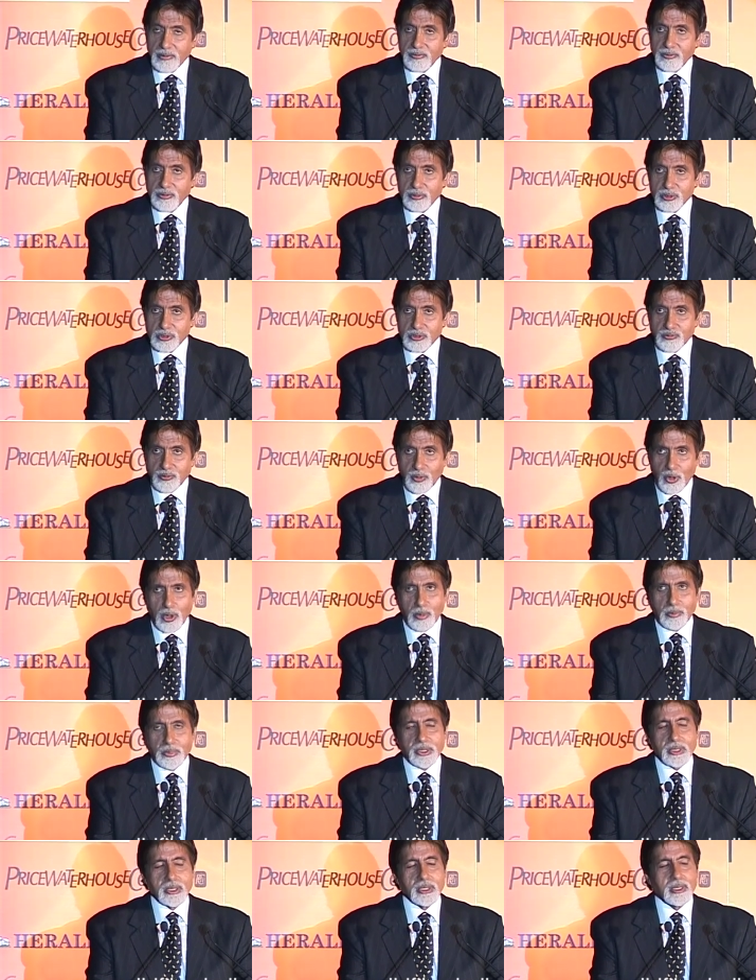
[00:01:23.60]
IIFA was
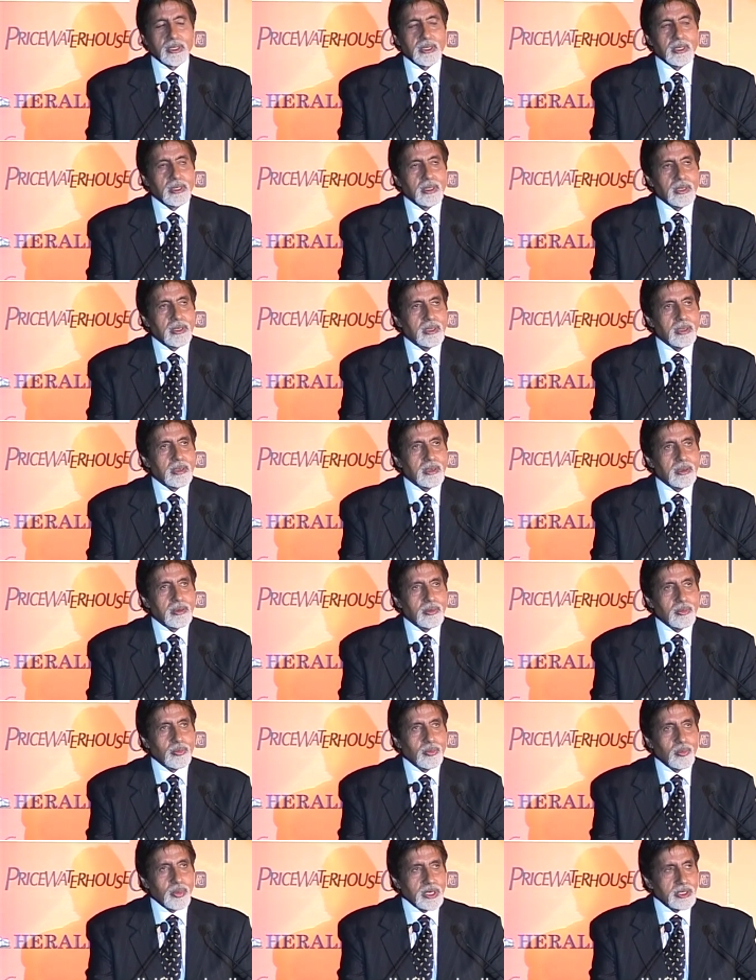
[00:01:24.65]
formed
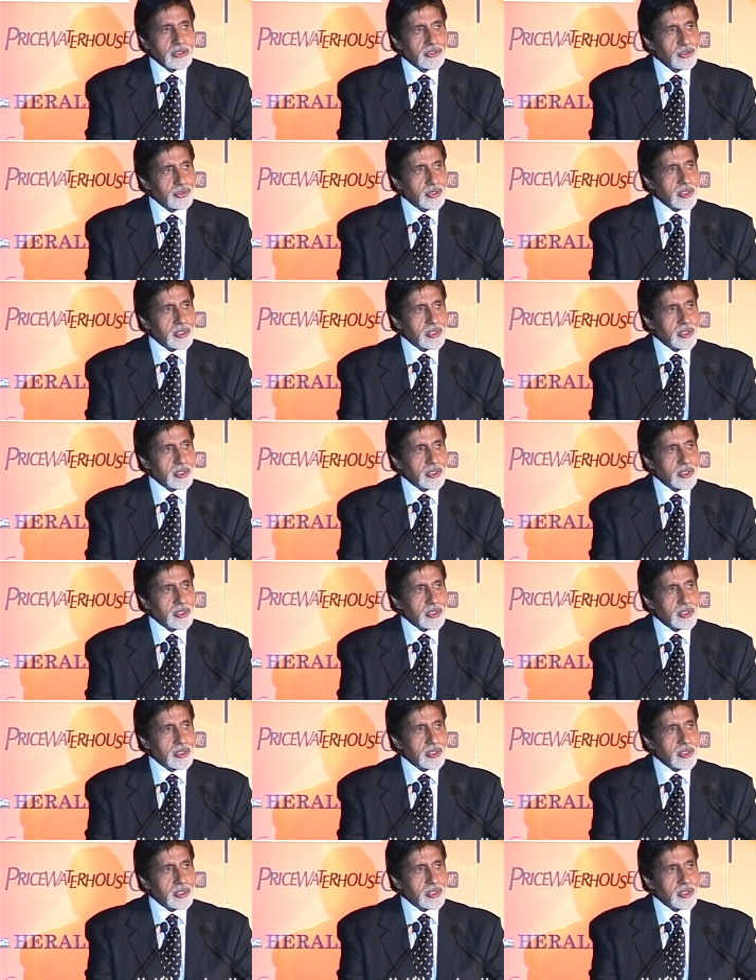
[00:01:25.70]
when